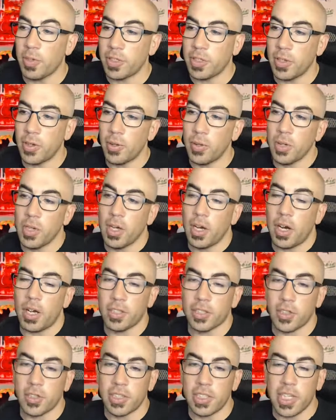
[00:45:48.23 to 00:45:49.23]
So
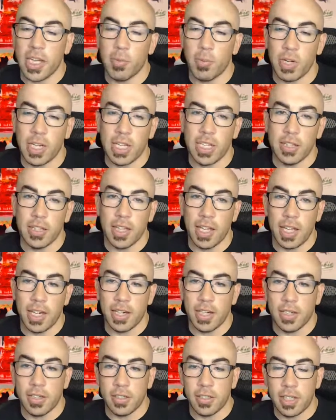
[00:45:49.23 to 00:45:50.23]
Oscar's saying when he
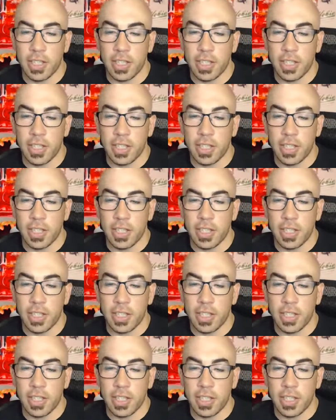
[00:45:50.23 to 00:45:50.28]
landed,